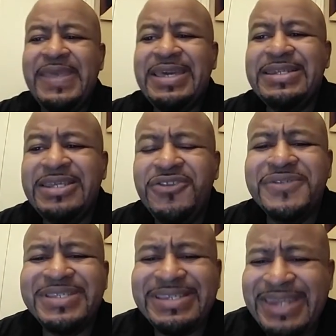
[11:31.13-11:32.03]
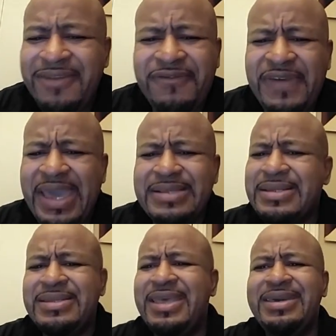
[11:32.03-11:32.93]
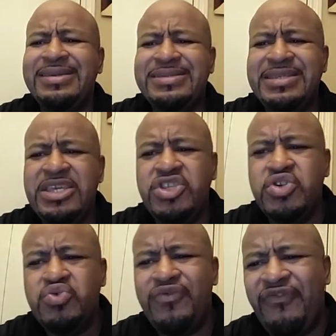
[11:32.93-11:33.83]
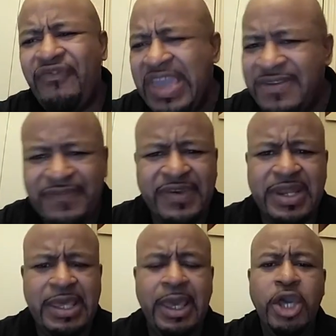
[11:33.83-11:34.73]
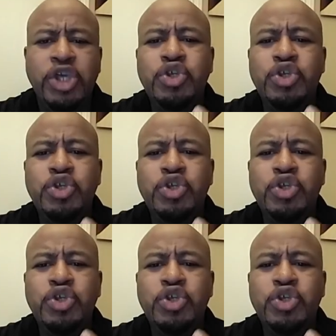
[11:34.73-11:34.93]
They continue steadfastly, they continue faithfully.